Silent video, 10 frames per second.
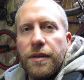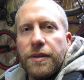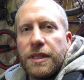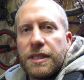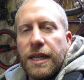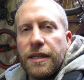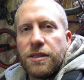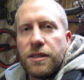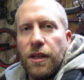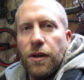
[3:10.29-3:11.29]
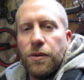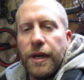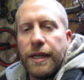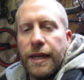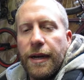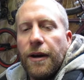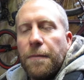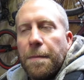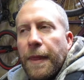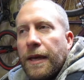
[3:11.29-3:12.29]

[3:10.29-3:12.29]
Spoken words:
Everything's kind of slow right now.